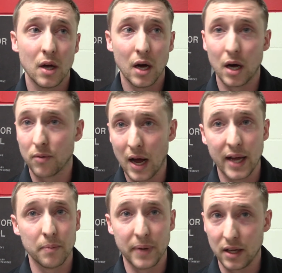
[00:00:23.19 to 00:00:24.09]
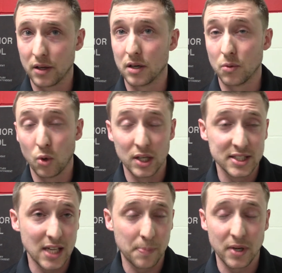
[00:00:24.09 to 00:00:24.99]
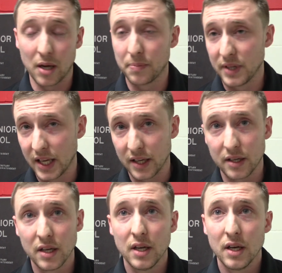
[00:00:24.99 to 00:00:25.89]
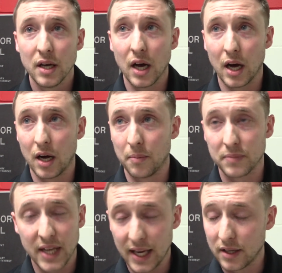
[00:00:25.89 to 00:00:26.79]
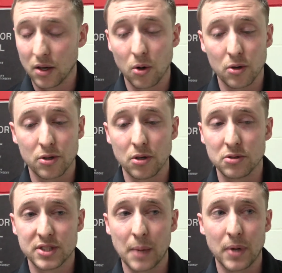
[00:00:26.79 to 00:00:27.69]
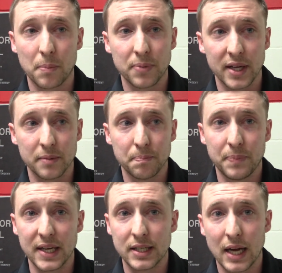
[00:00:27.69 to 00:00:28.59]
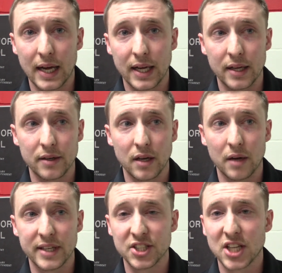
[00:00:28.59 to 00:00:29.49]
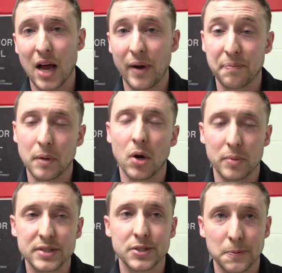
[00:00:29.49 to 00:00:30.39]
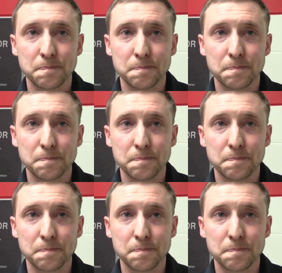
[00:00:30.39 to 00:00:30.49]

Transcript: Uh, Ryan Baylor, Woods stepped up, Nick, um, Caden, the whole crew stepped up and played big tonight and uh, didn't shy away from the moment. So.